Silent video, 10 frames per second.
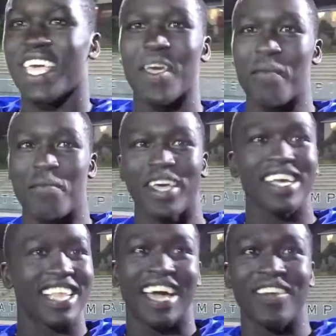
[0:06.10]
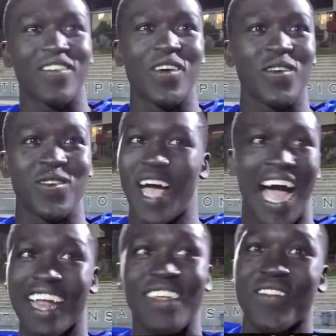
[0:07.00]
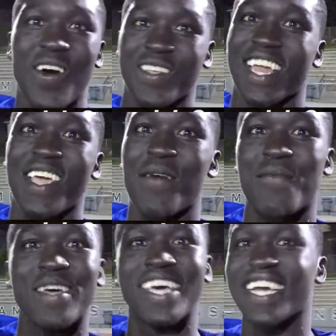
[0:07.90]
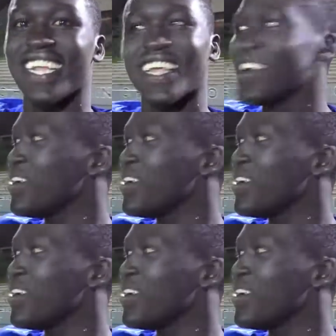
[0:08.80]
getting picked. I didn't even know I was gonna get picked.